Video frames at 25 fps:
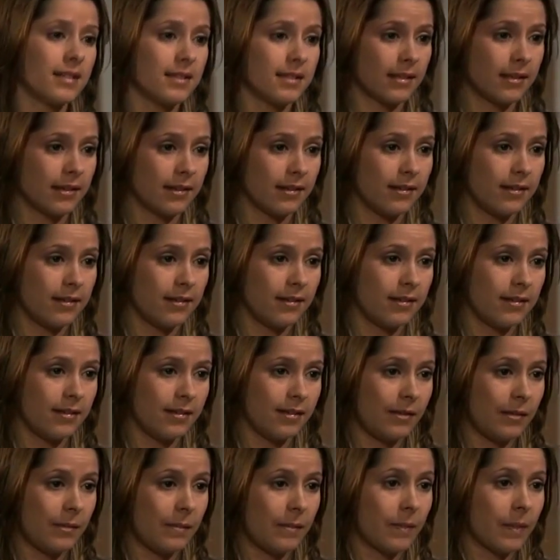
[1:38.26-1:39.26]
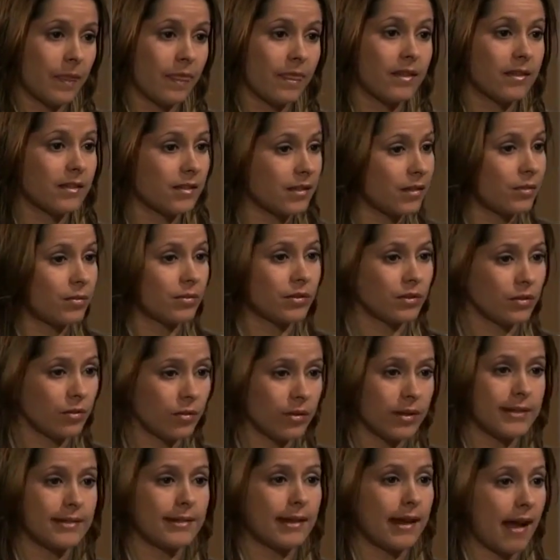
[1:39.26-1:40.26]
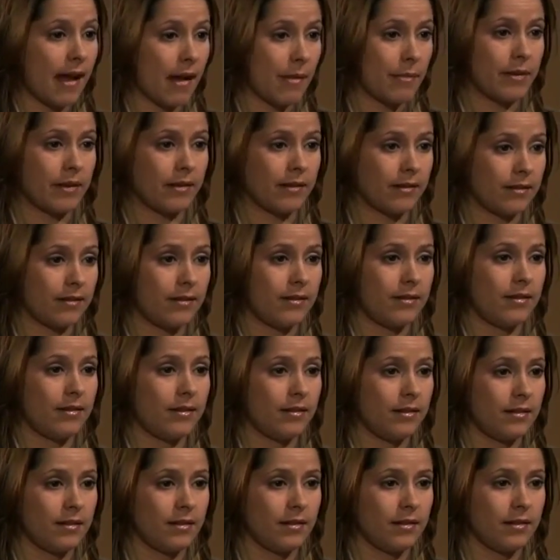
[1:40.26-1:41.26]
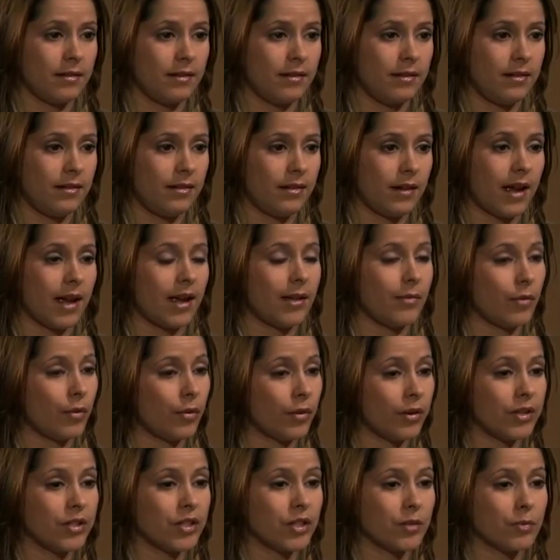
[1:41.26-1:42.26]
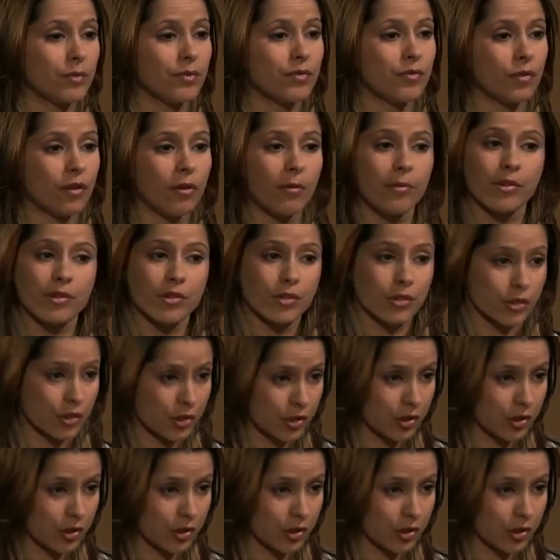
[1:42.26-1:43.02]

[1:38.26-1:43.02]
Listen, this is what's going to happen. I am going to perform the